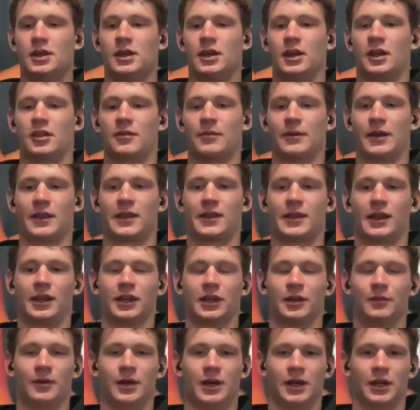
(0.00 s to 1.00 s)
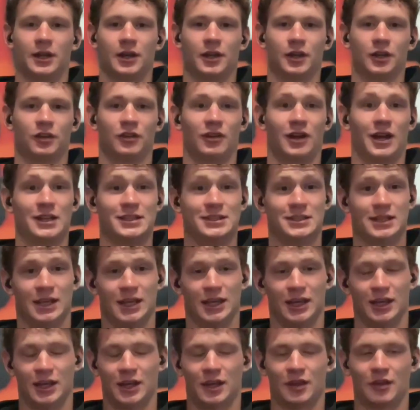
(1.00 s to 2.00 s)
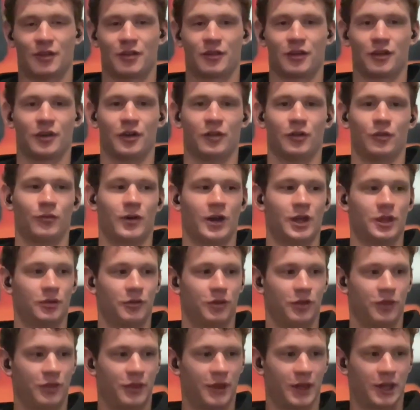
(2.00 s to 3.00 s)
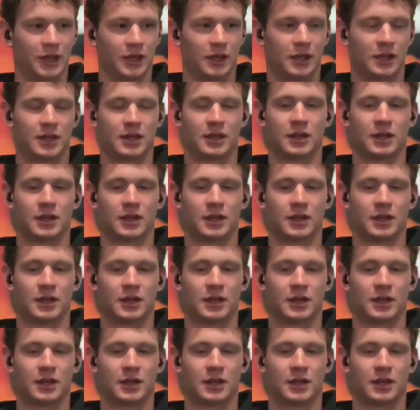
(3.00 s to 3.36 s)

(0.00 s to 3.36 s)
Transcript: It's about selling and marketing your ideas, you know, the way you think.